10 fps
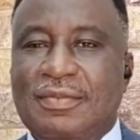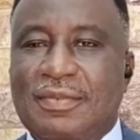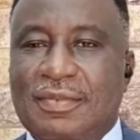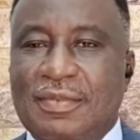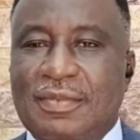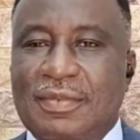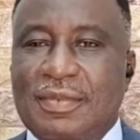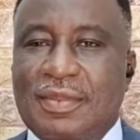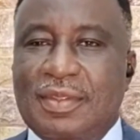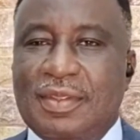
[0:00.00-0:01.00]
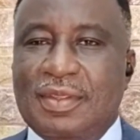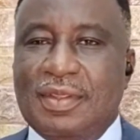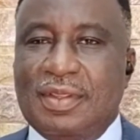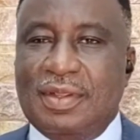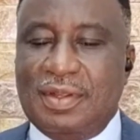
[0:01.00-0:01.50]

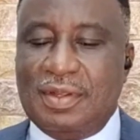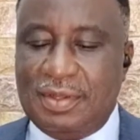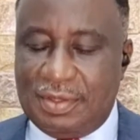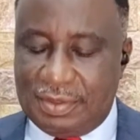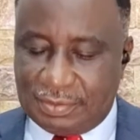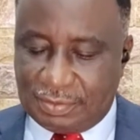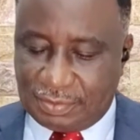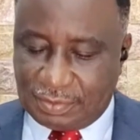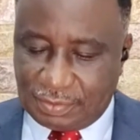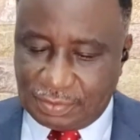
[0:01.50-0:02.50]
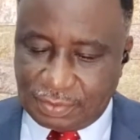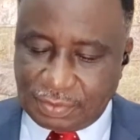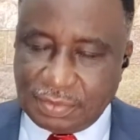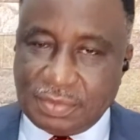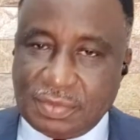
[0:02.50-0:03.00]

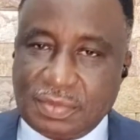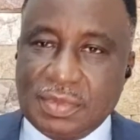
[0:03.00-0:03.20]
(silence)